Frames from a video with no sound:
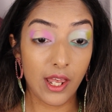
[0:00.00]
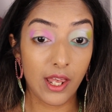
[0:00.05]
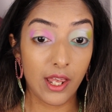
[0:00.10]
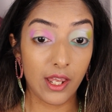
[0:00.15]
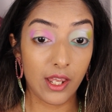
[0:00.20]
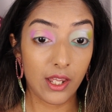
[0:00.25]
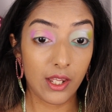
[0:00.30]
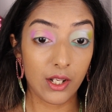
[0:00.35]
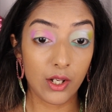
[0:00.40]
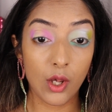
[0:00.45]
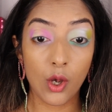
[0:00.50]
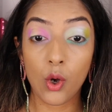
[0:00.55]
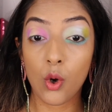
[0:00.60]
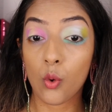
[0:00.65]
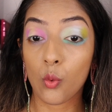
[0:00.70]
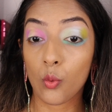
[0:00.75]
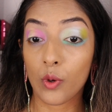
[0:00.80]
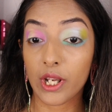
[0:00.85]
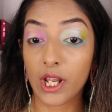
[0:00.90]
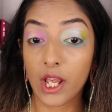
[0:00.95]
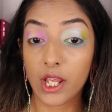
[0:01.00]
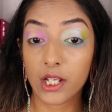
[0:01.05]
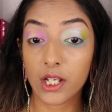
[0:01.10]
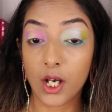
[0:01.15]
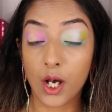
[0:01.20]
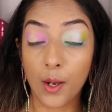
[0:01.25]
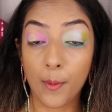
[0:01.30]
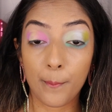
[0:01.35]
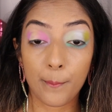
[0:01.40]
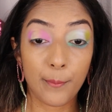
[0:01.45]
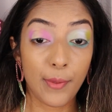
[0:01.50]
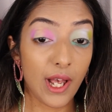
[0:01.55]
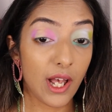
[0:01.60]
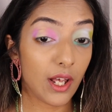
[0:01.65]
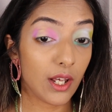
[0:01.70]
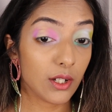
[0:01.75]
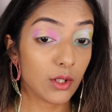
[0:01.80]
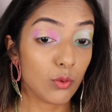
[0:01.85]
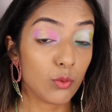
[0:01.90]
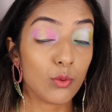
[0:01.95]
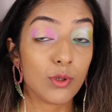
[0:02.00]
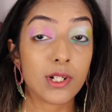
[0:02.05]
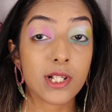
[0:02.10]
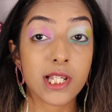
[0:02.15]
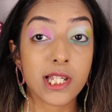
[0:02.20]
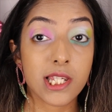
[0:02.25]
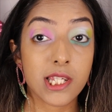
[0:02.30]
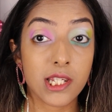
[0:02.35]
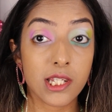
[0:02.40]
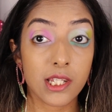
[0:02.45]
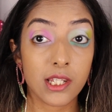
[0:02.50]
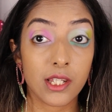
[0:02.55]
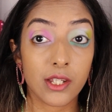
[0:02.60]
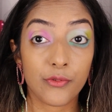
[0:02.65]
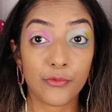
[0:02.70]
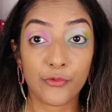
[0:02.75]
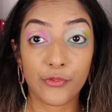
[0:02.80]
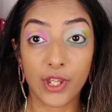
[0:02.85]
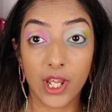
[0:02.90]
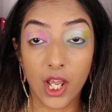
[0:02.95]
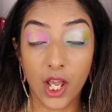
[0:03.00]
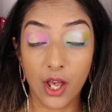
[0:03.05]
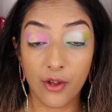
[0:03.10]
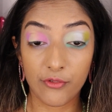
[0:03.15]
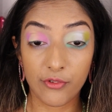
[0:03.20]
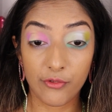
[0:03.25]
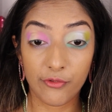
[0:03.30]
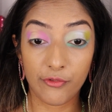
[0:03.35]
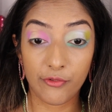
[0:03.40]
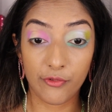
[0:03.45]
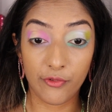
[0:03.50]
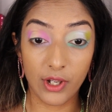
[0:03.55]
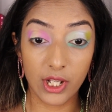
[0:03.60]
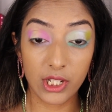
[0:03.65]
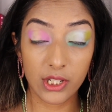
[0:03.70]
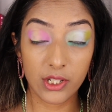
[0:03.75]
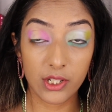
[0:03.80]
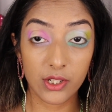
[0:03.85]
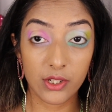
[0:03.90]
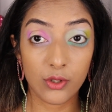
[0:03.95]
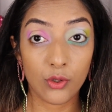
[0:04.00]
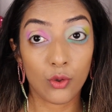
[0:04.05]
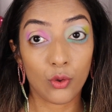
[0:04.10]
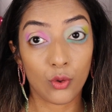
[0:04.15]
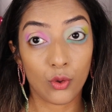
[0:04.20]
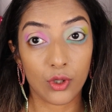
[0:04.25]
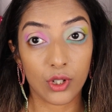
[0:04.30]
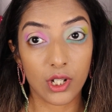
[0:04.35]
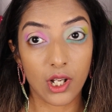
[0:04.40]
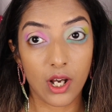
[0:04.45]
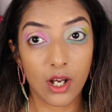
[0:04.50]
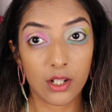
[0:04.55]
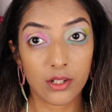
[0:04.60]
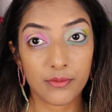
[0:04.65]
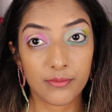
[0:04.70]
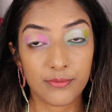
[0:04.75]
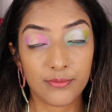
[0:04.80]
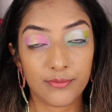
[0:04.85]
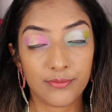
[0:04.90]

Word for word: And when I come back, we'll see if they have faded or not.